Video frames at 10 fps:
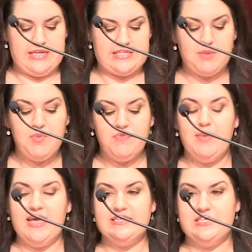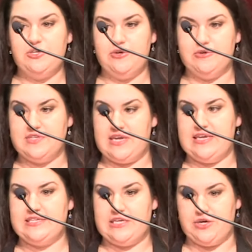Some of you may continue your
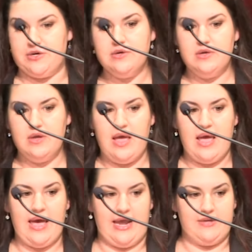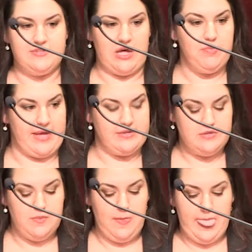studies here at IU South
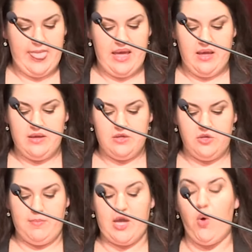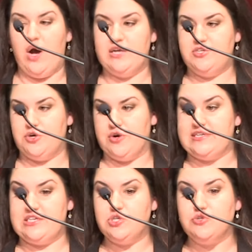Bend. You may go on to earn
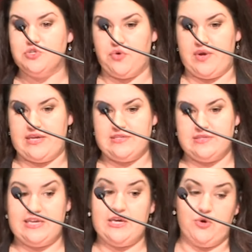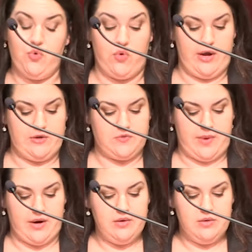additional degrees here or
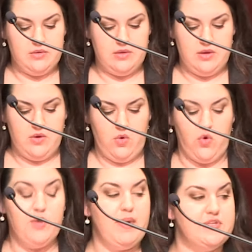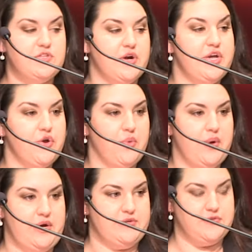elsewhere, or you may be starting your
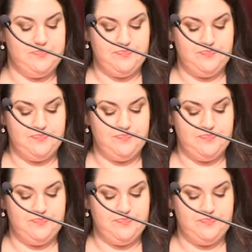careers.